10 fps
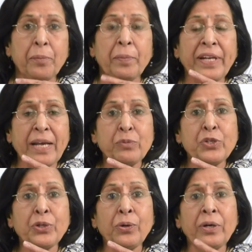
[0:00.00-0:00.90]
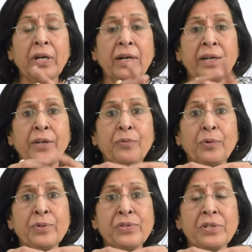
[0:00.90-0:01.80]
But I'm sure it
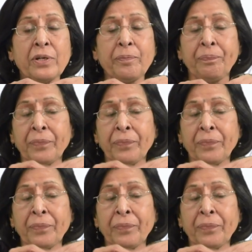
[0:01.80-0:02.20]
was at